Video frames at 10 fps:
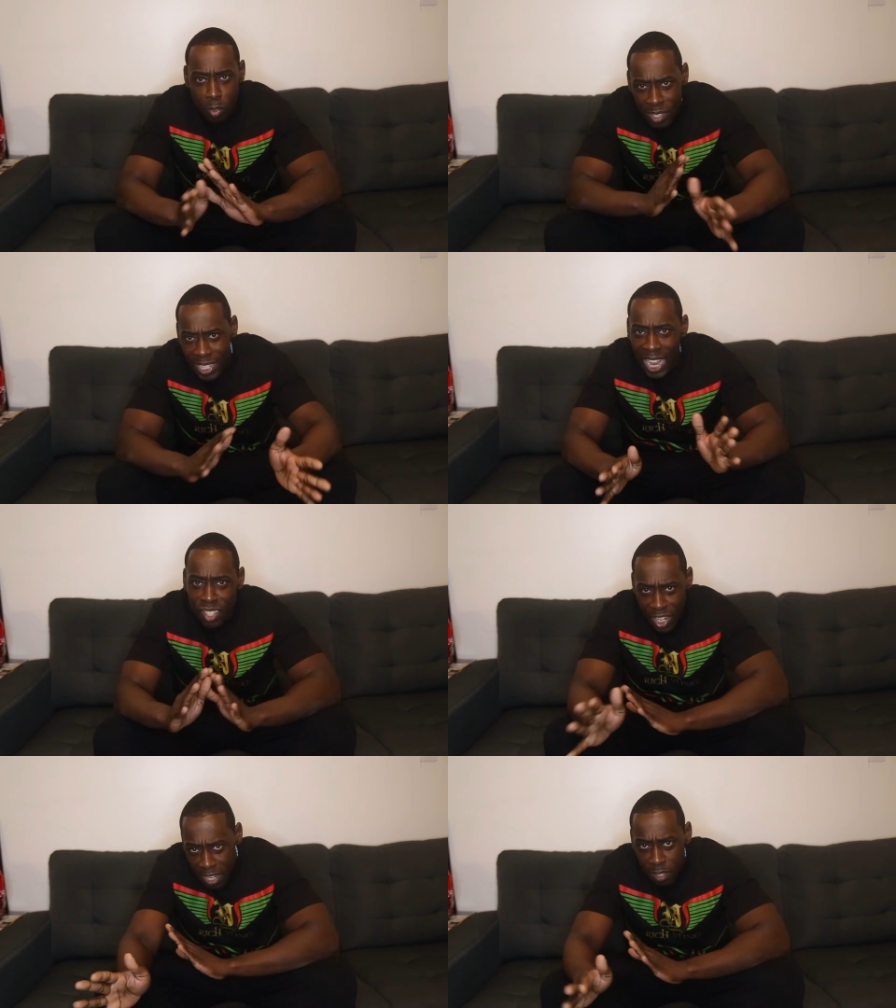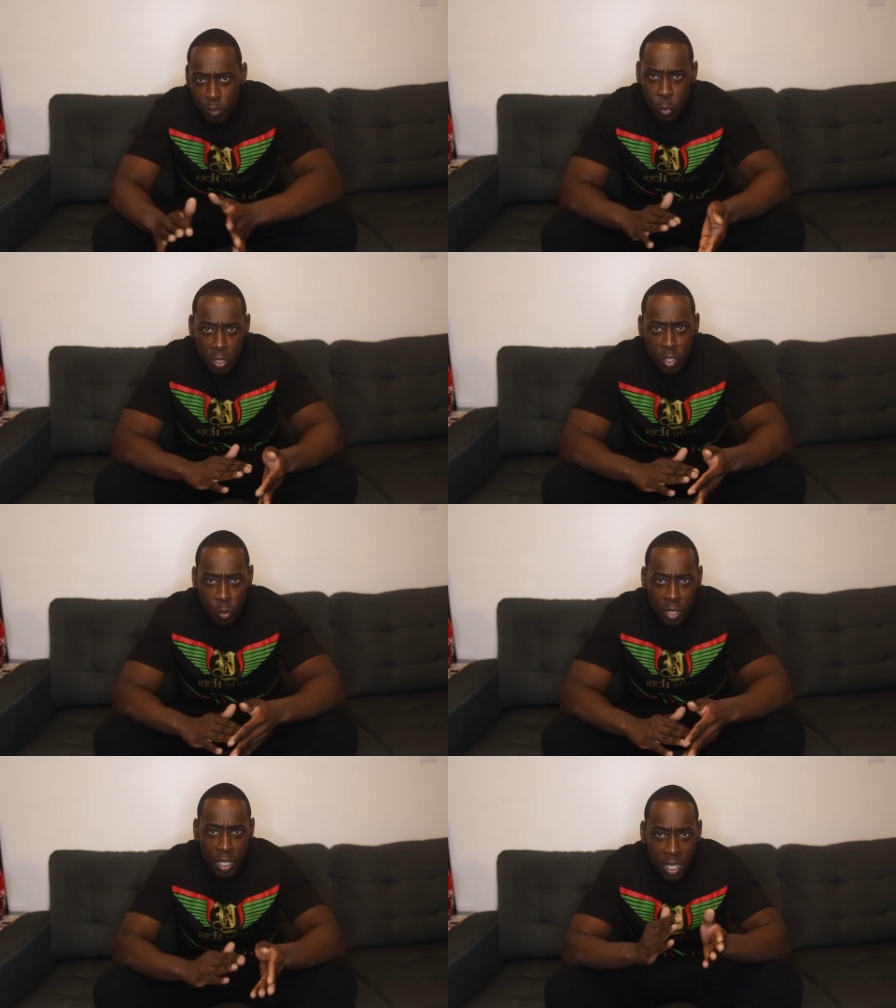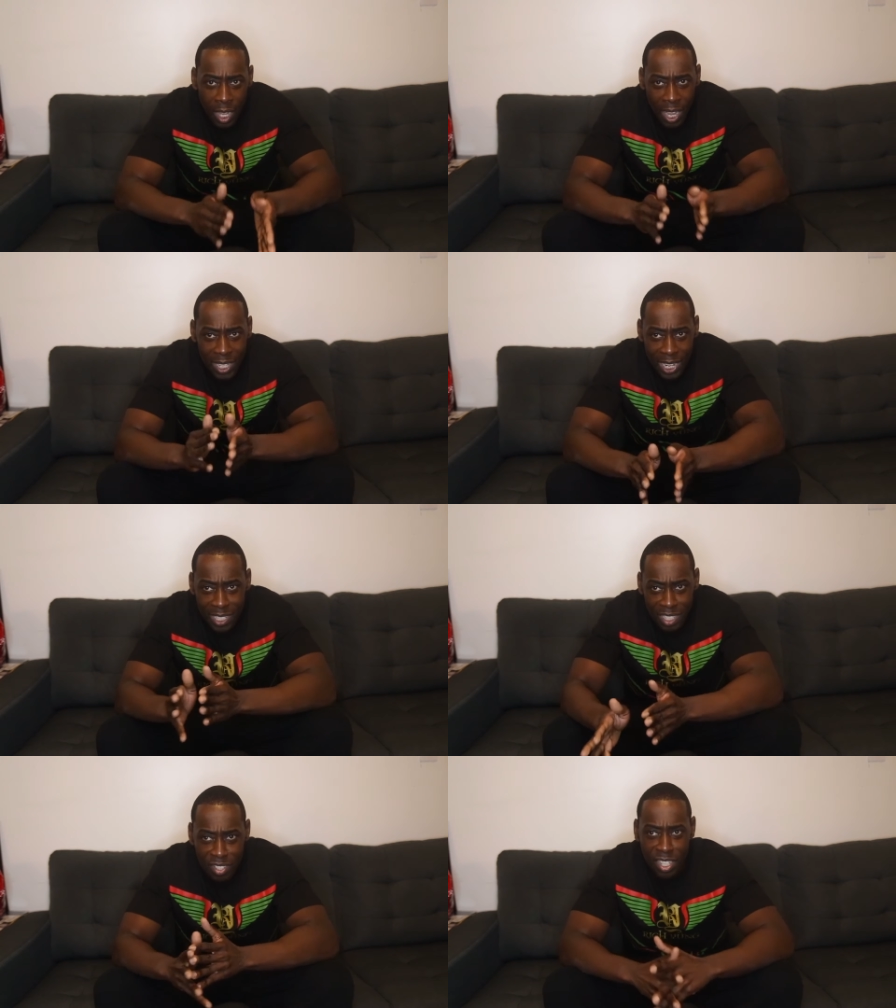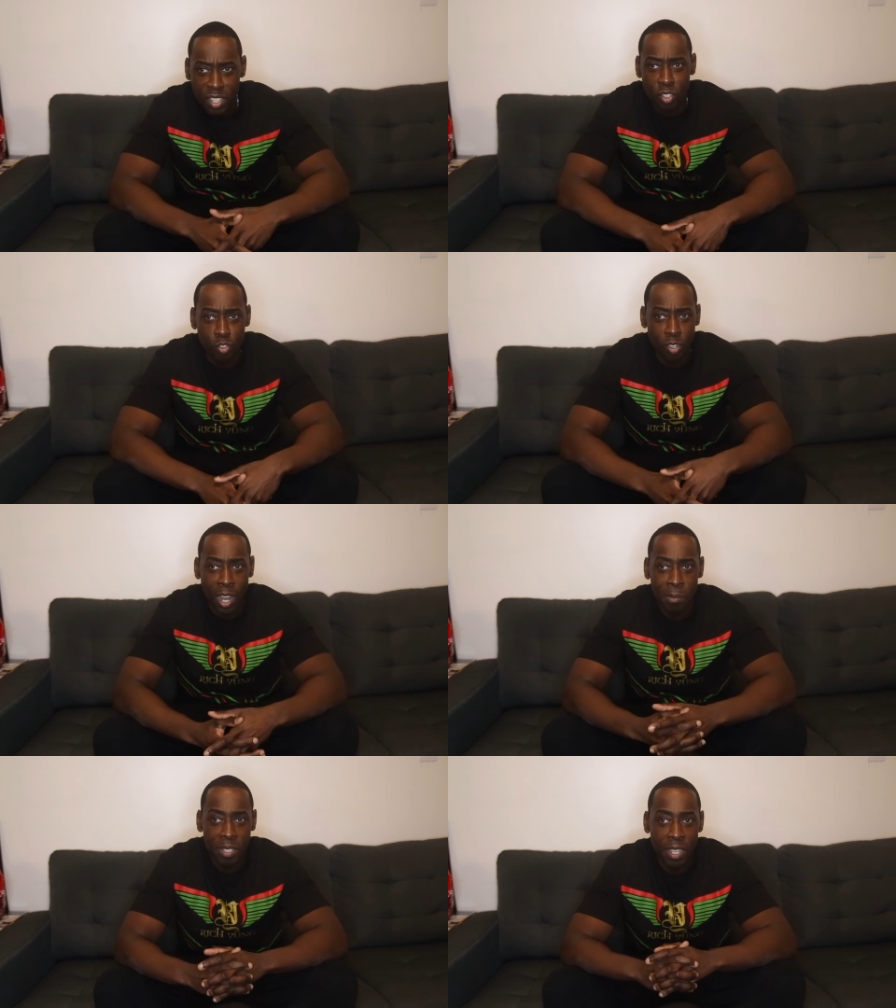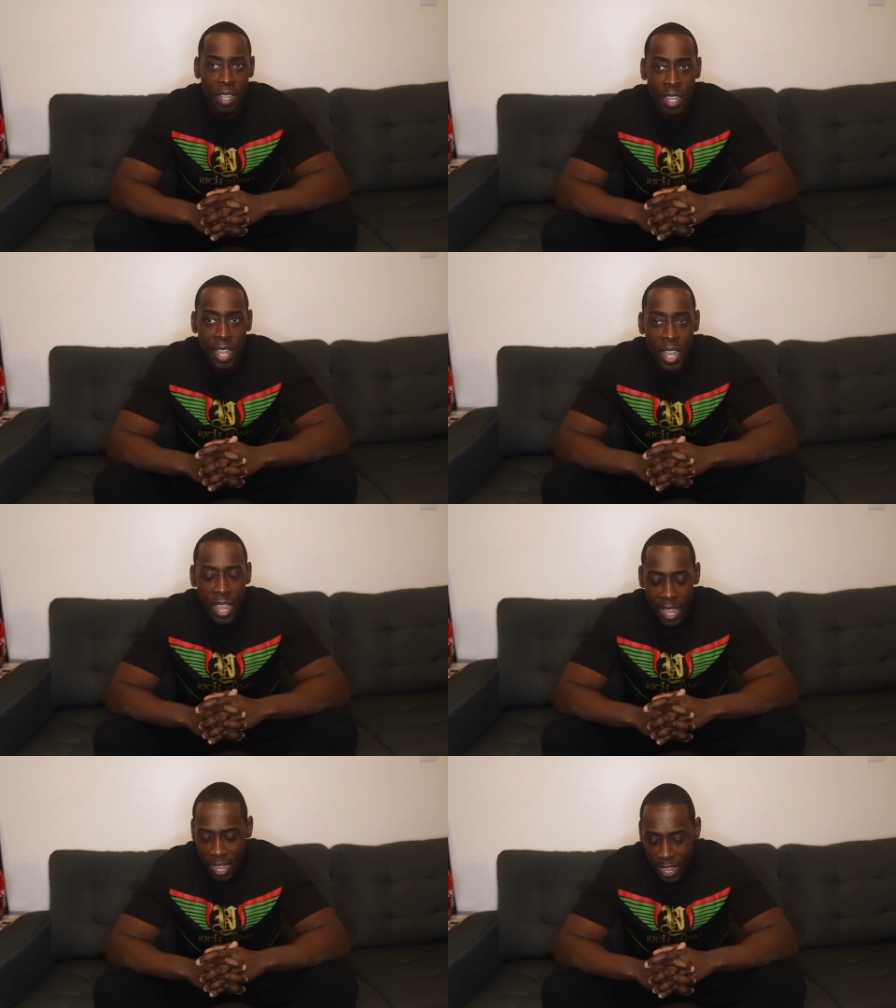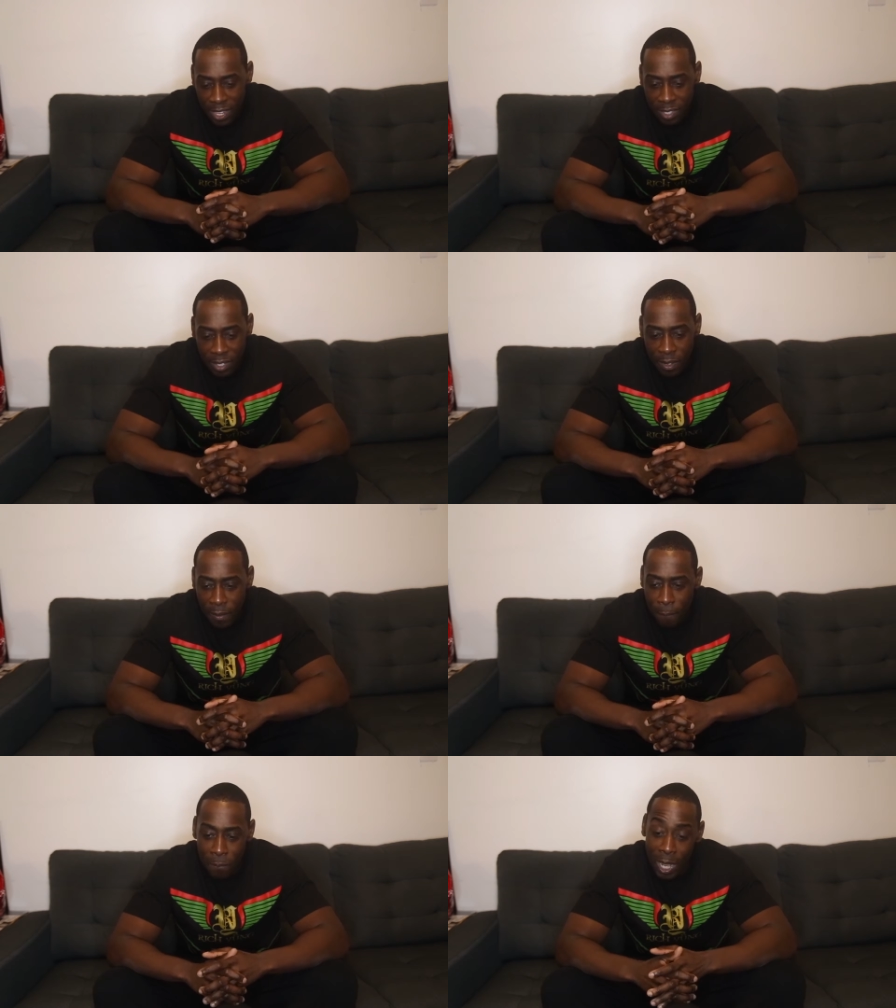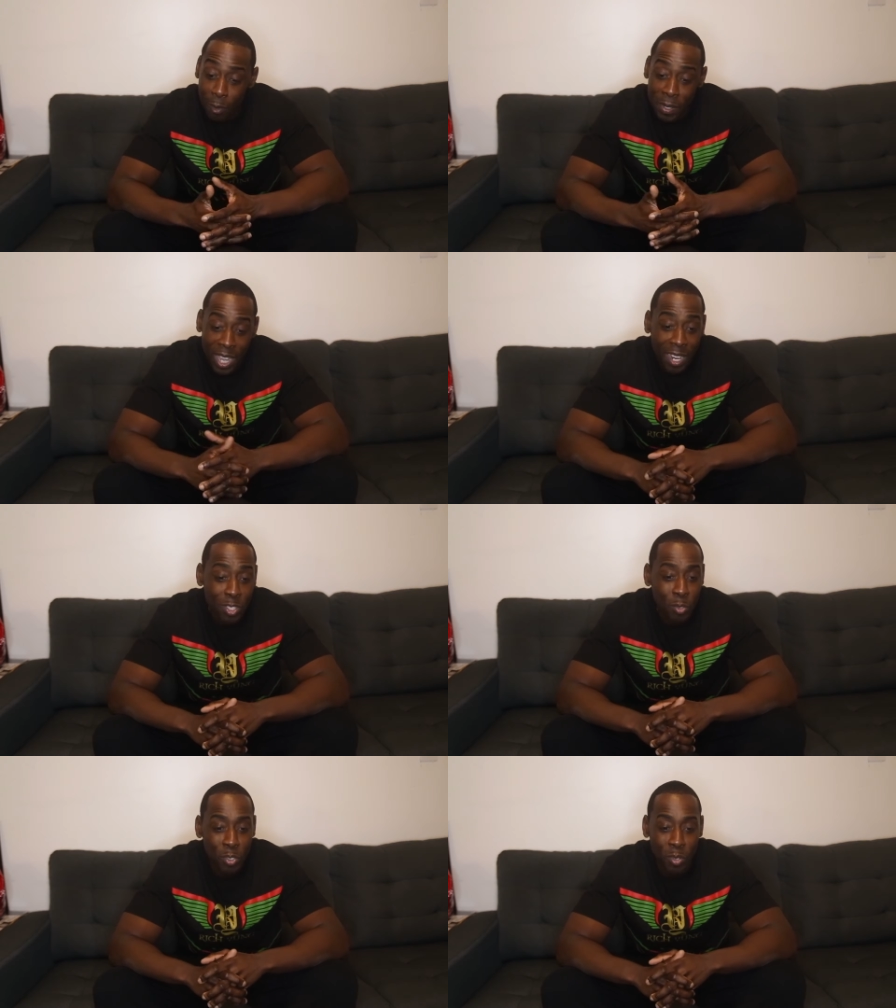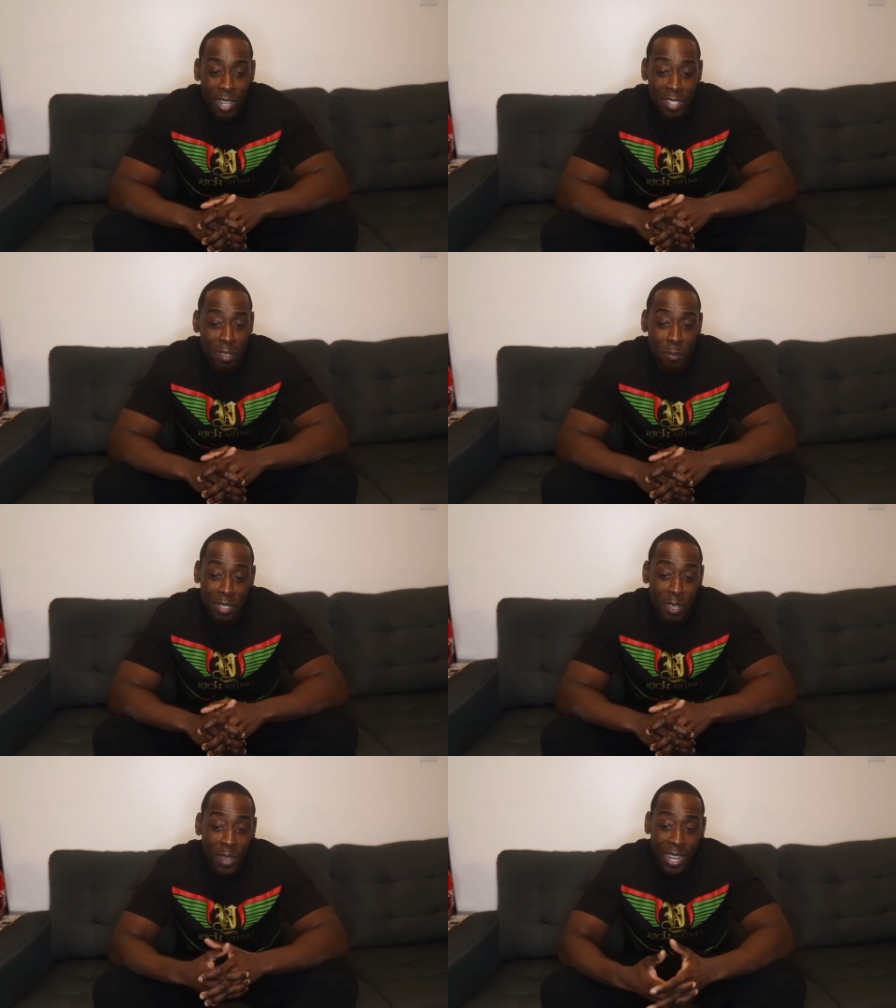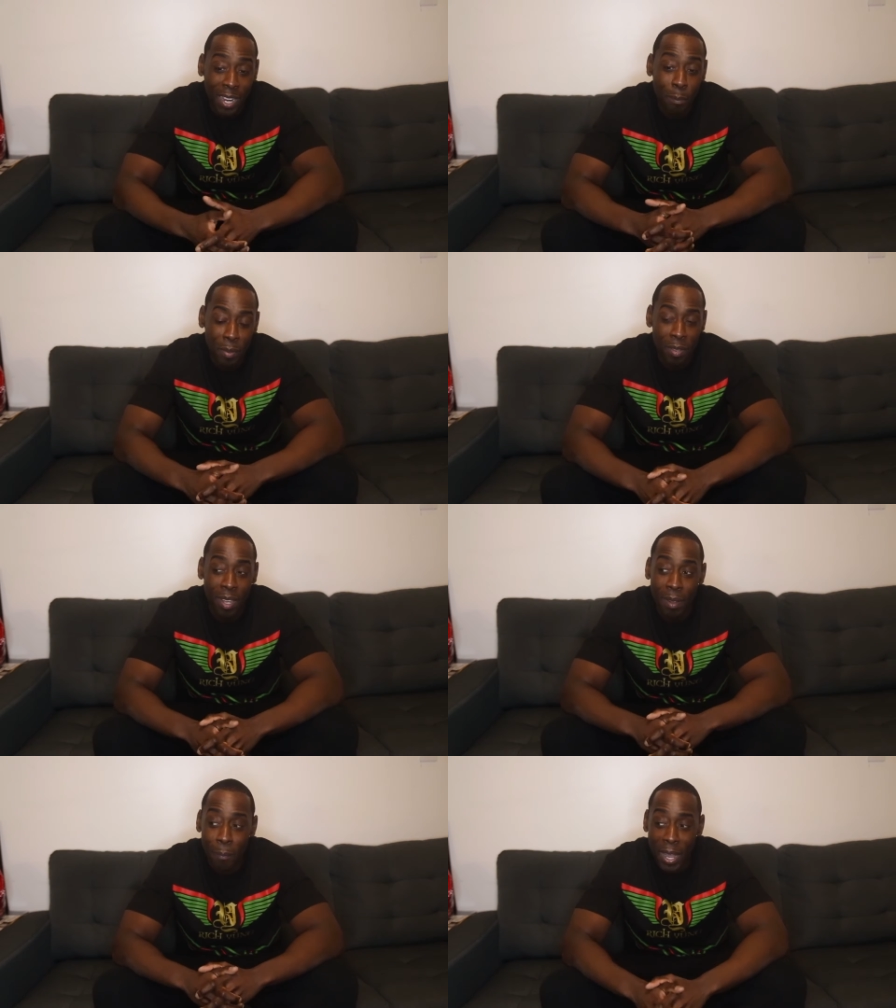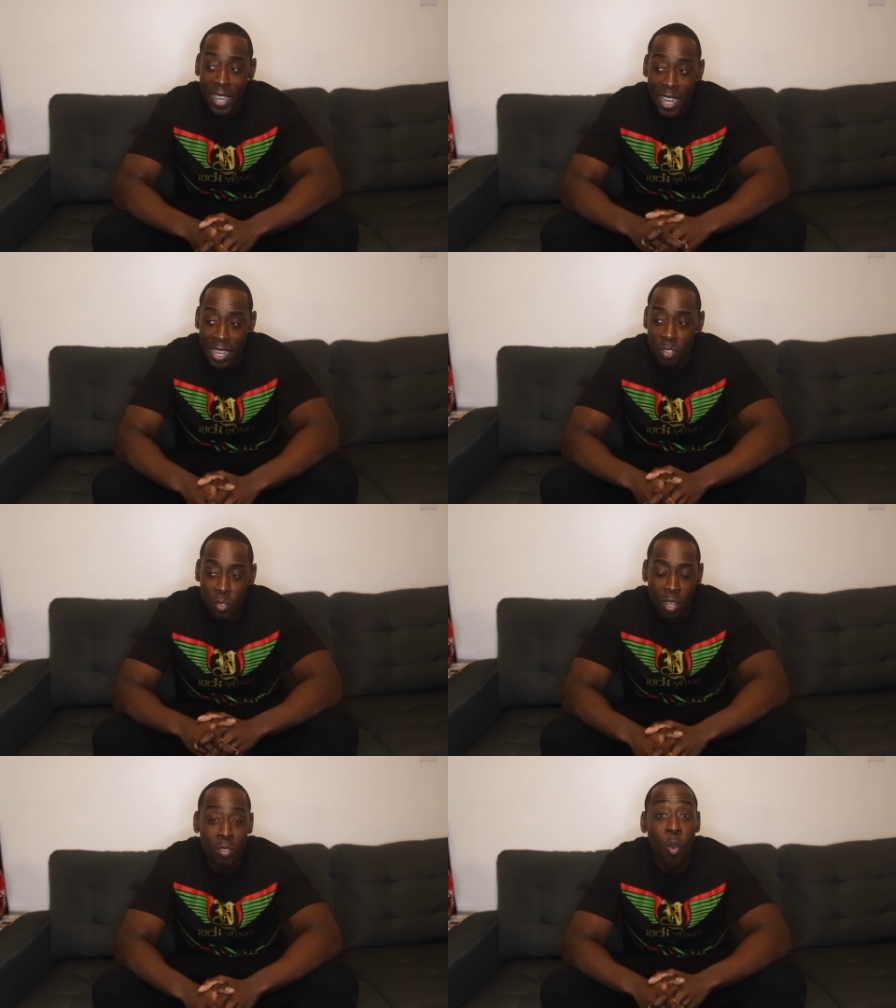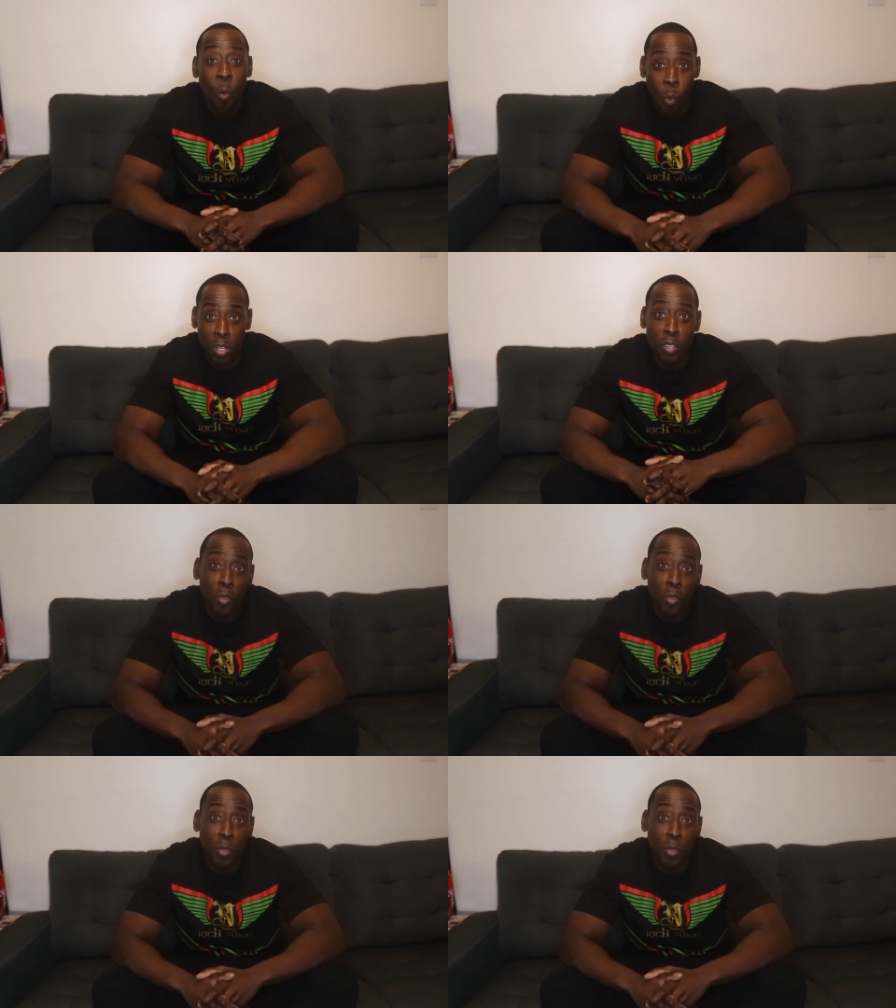slash end of 2020, a lot of these sneakers dropped. And I'll be honest with you, I couldn't believe I got my hands on one